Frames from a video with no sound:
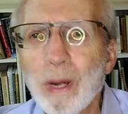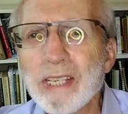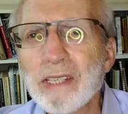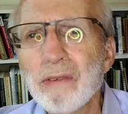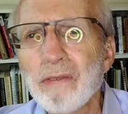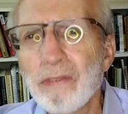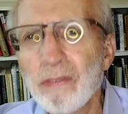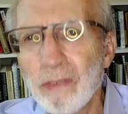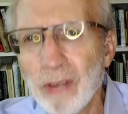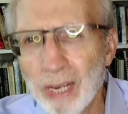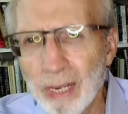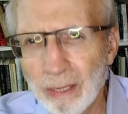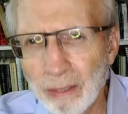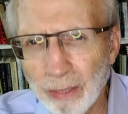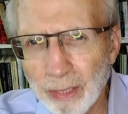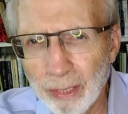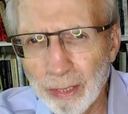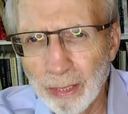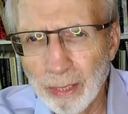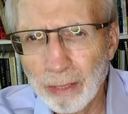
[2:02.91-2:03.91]

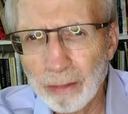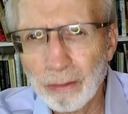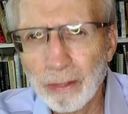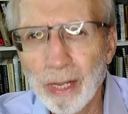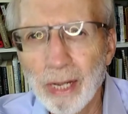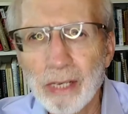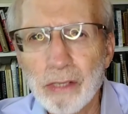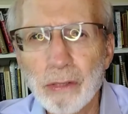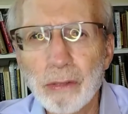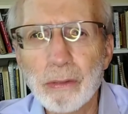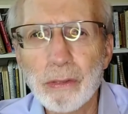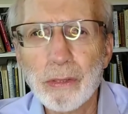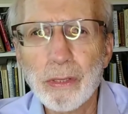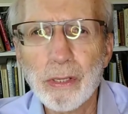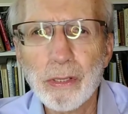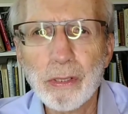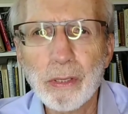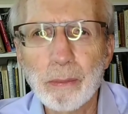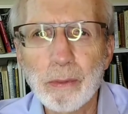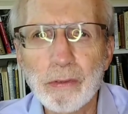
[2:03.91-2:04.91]
Westphalian International
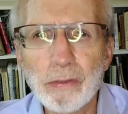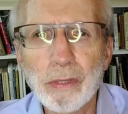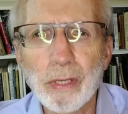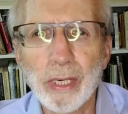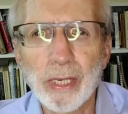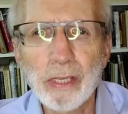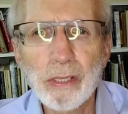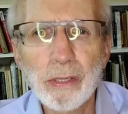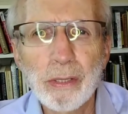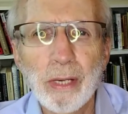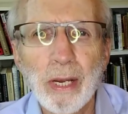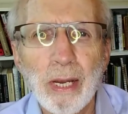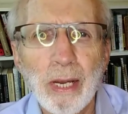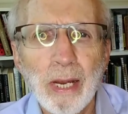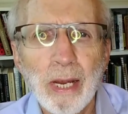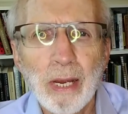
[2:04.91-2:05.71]
System of States